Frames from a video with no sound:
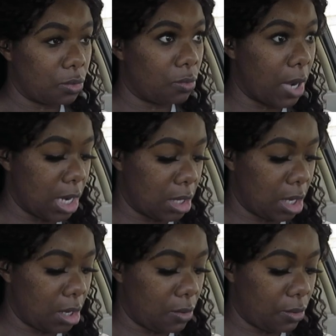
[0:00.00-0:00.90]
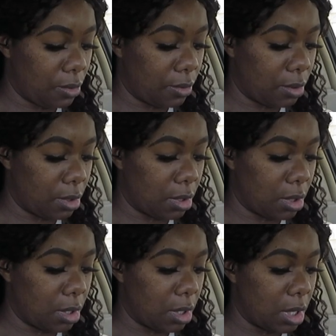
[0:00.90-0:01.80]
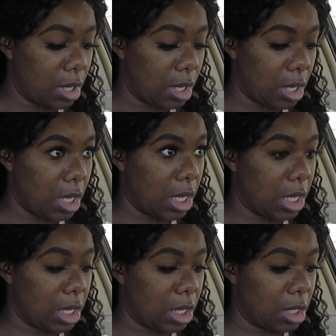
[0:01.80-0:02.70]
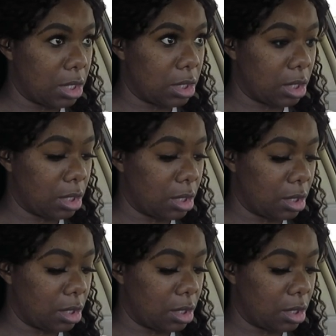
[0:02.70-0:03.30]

right now, and